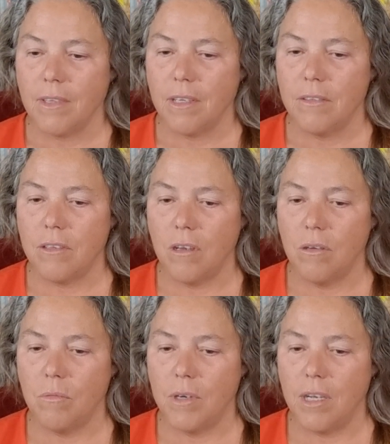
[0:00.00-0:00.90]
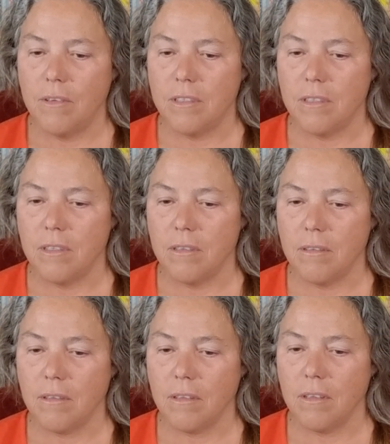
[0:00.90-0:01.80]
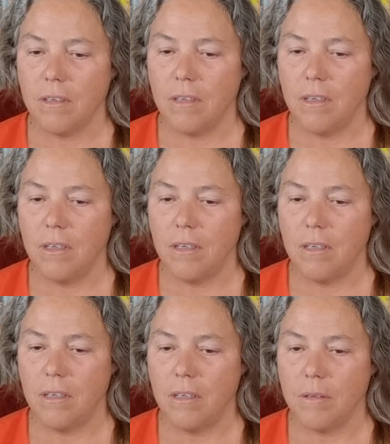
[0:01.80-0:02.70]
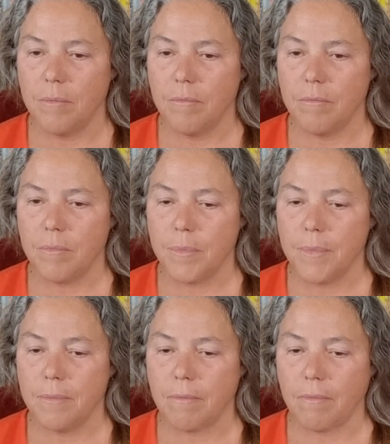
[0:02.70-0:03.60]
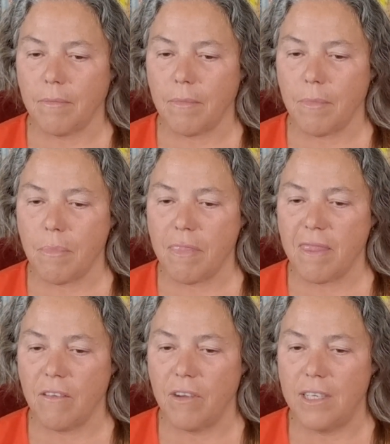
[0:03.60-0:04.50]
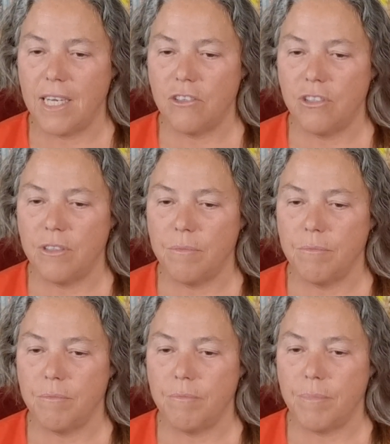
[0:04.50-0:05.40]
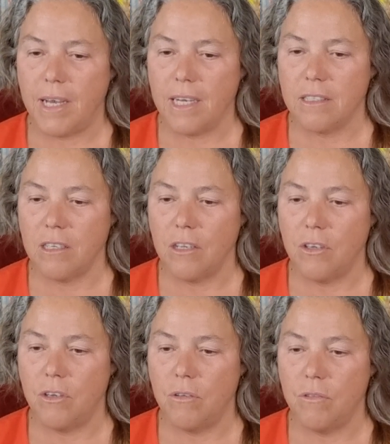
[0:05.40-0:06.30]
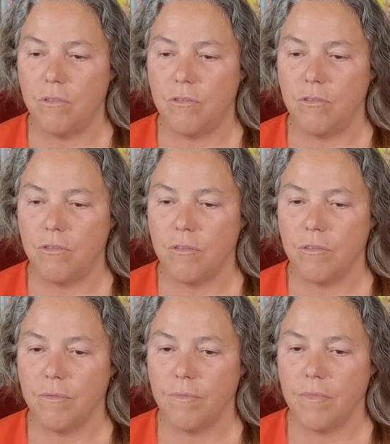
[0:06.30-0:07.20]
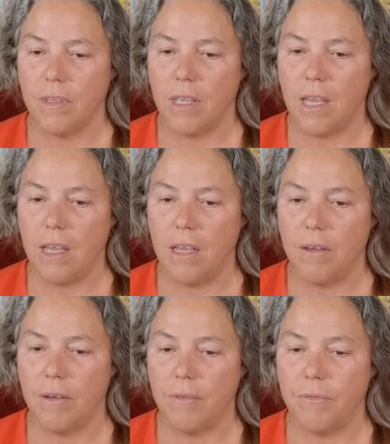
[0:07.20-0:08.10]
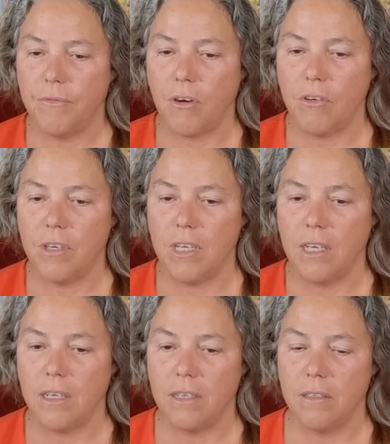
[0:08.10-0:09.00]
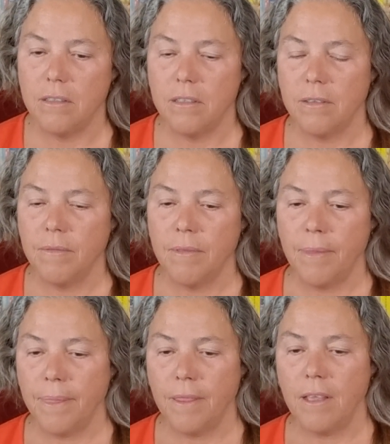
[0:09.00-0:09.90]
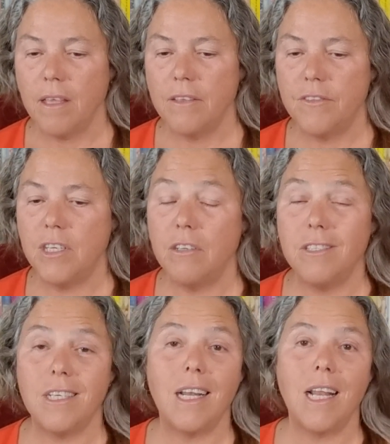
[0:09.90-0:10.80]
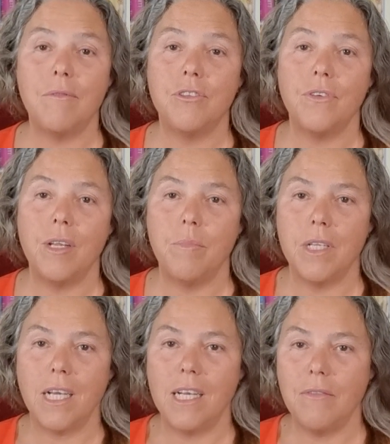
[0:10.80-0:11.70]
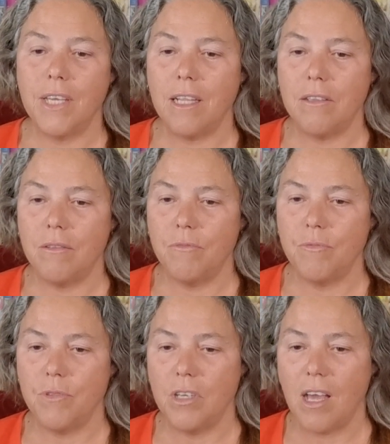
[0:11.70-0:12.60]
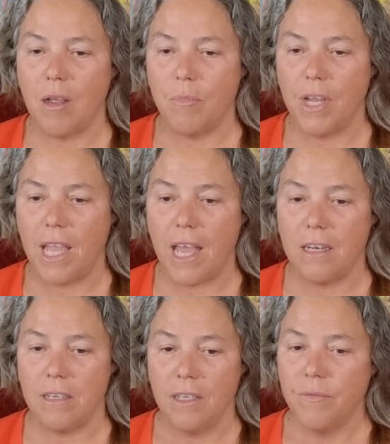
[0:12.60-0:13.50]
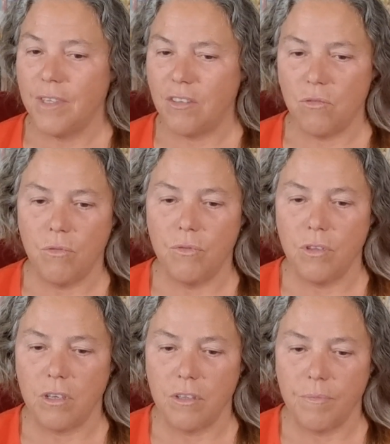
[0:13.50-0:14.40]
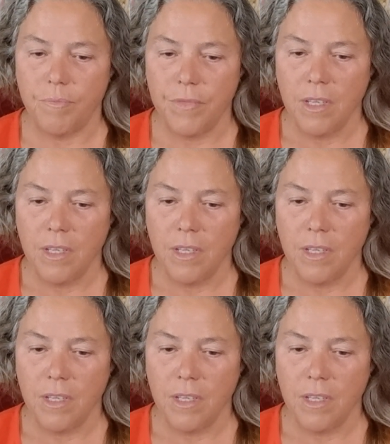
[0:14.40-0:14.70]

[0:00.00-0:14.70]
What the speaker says: So where is it? Right now she's embarked in a huge foreigner series that I'd love to read, but I can never get them from the library, and there's an awful lot of them.